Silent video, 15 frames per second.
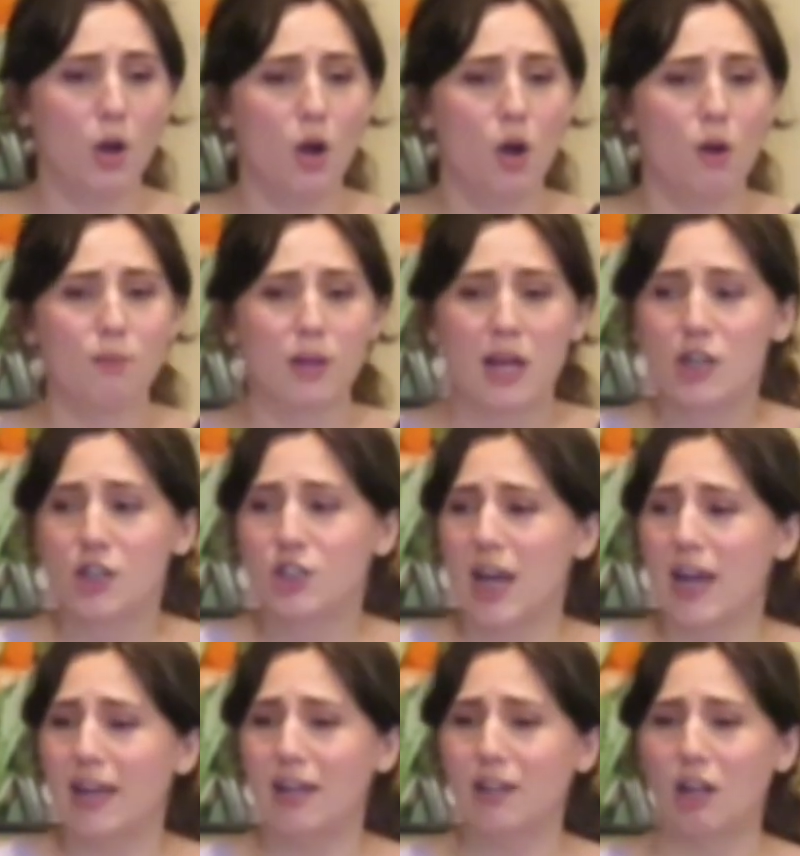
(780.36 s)
boomed,
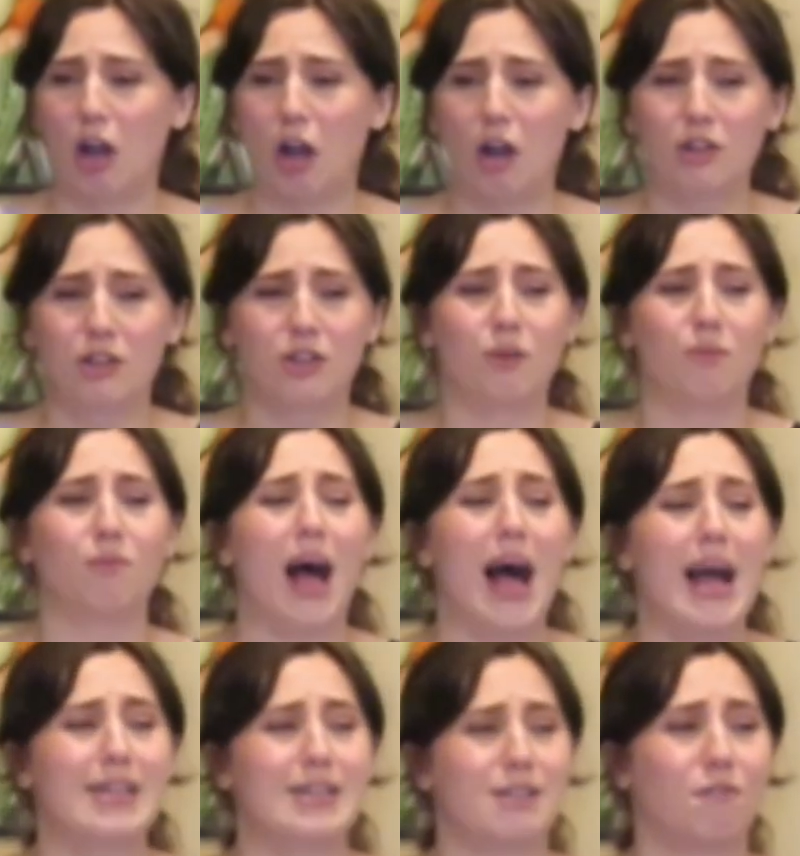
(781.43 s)
shaking the earth to
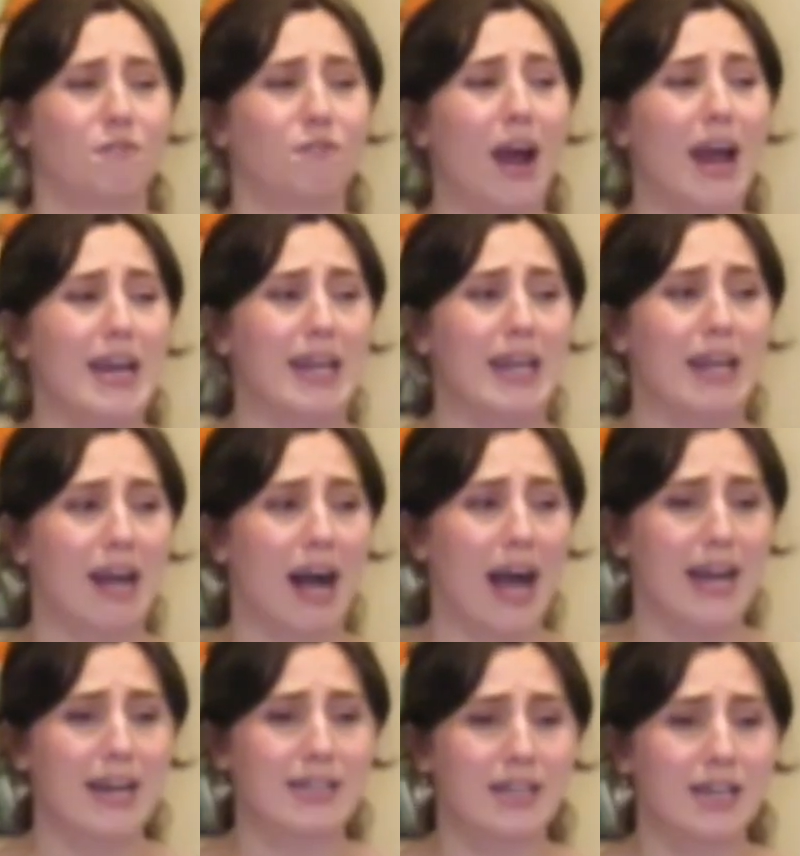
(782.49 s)
rise to frightening
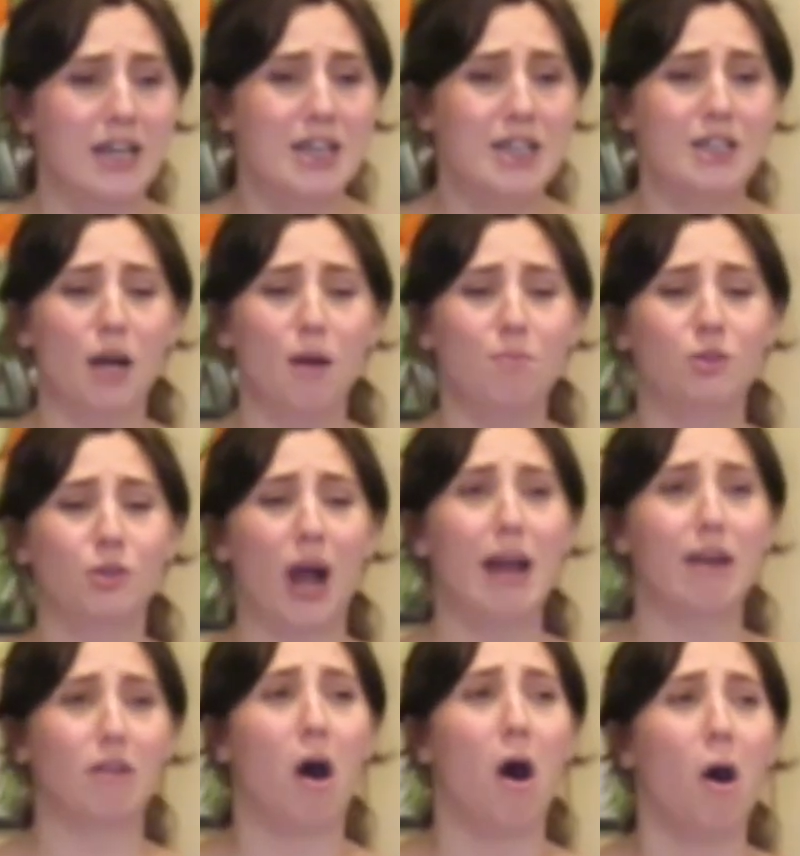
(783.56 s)
heights. Some
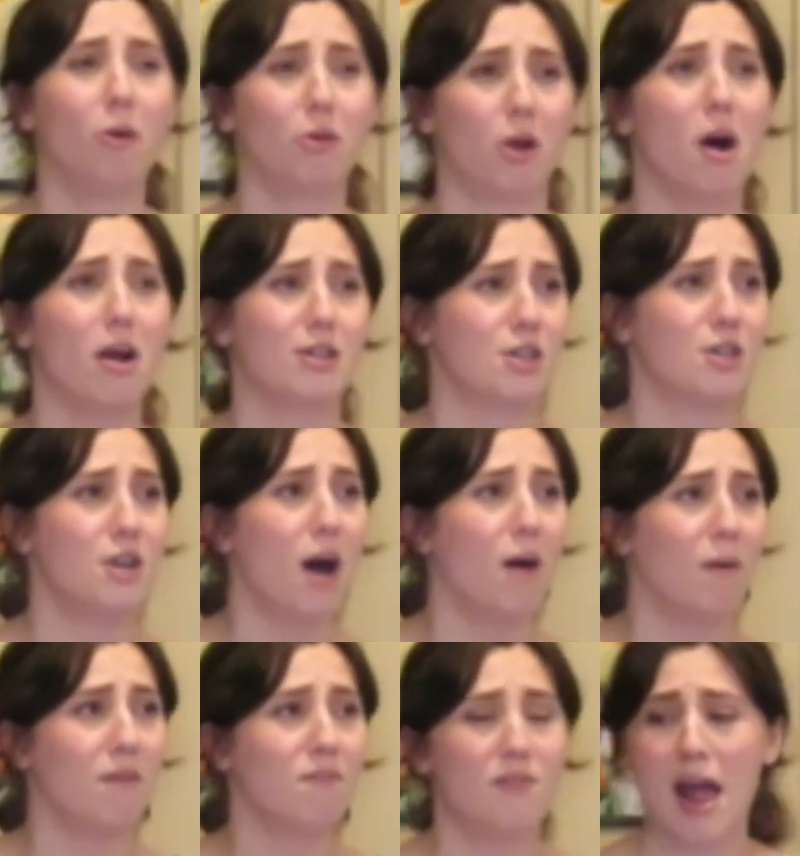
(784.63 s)
tried to hold on to
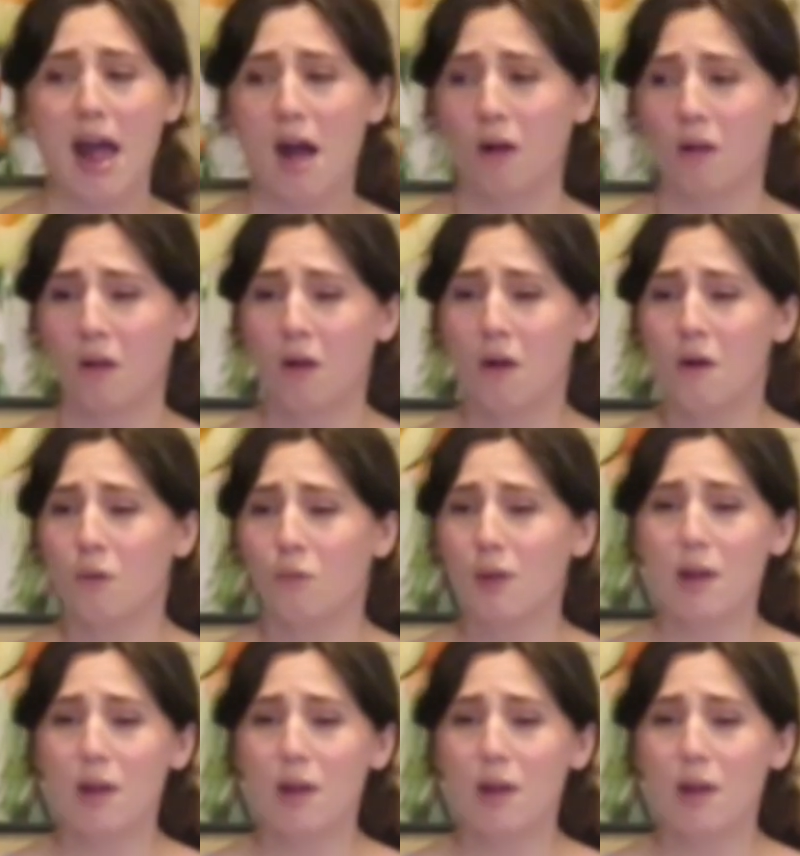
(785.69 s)
no avail.